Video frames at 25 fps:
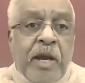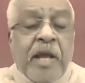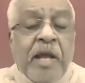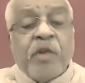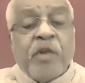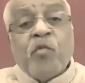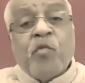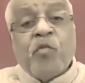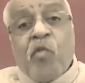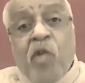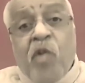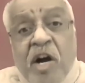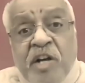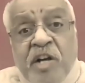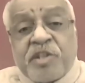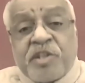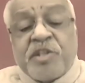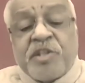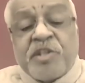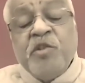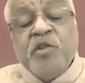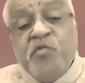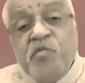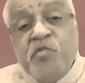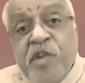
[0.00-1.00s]
And watch
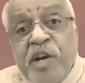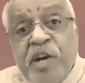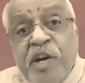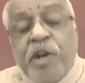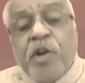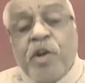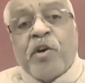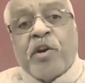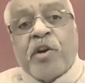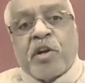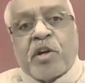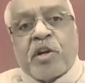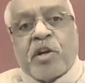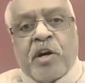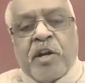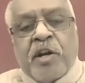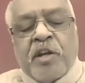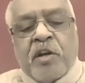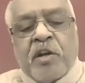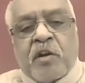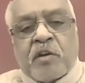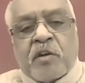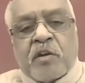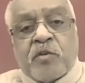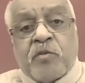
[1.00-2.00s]
this video
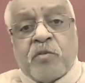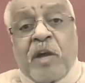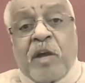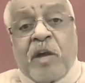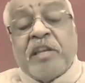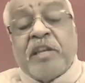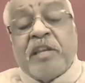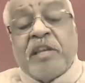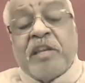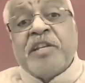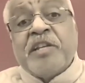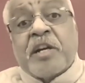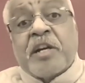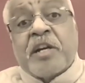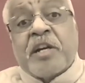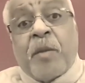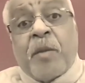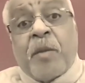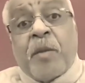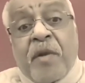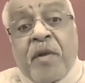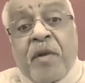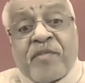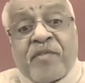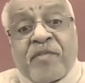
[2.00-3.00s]
recording also at least a
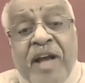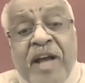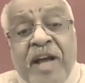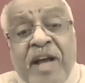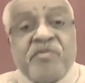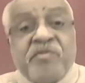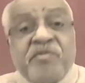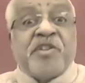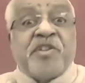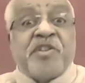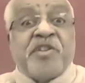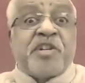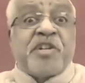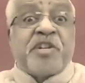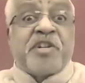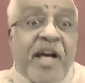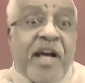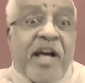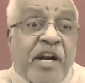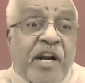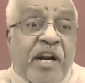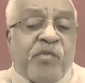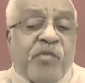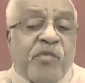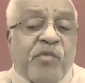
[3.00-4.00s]
couple of times.
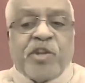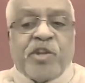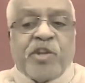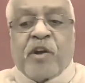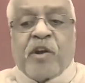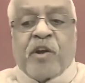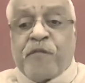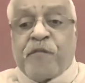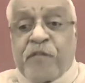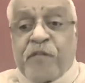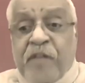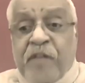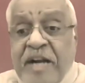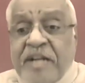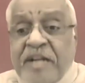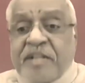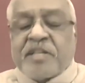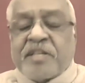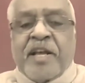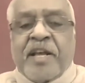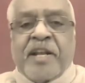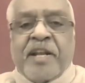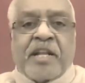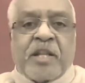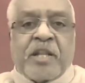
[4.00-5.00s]
Share it with your friends
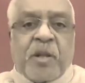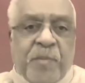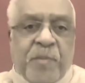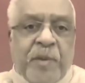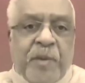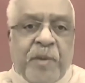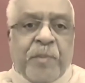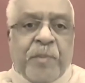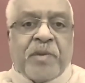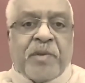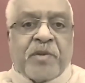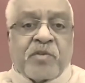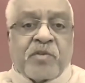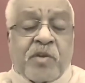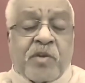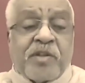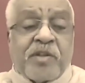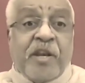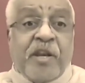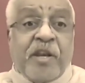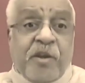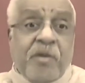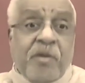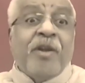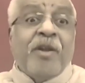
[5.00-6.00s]
and other people so
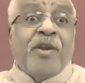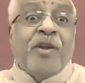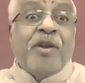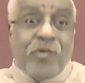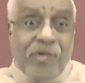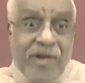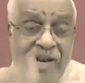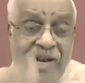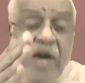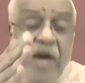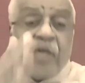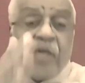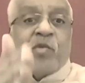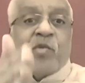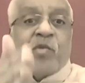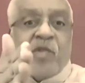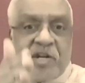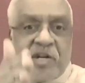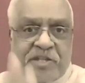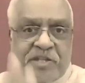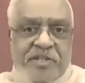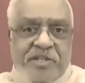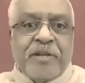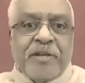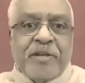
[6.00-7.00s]
that your loved
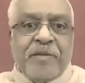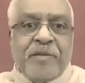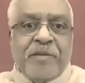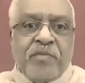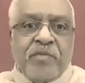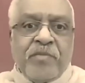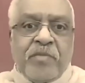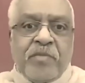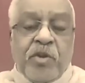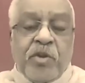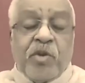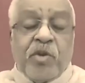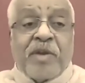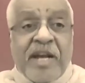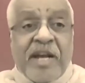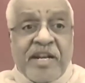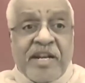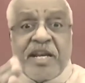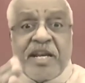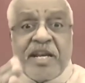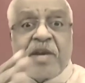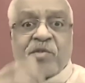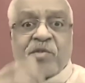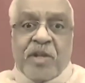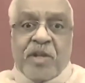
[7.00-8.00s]
ones, you
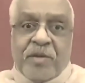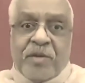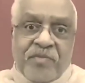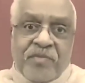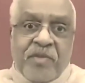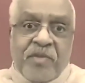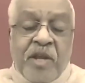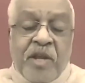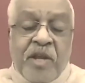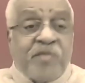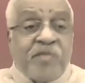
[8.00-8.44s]
can save them.